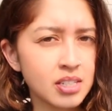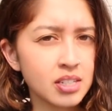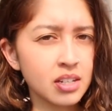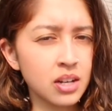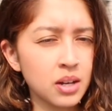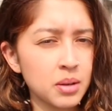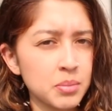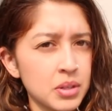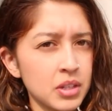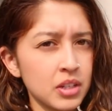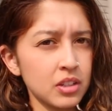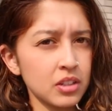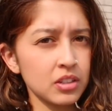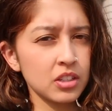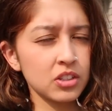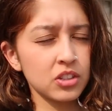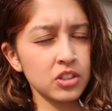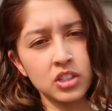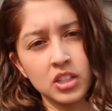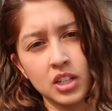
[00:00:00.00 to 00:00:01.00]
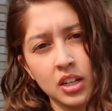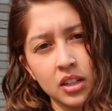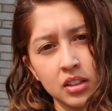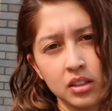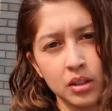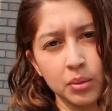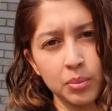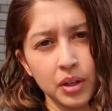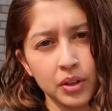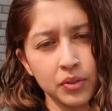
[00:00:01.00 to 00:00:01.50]
to come here to just take a
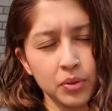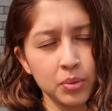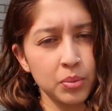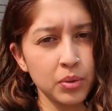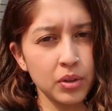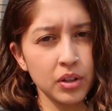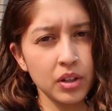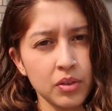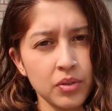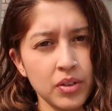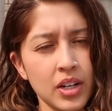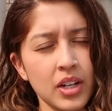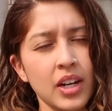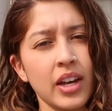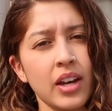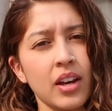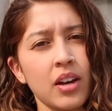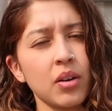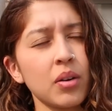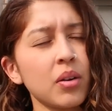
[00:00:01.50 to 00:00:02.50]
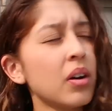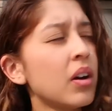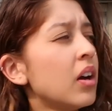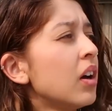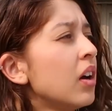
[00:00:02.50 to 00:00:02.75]
little break from work right now.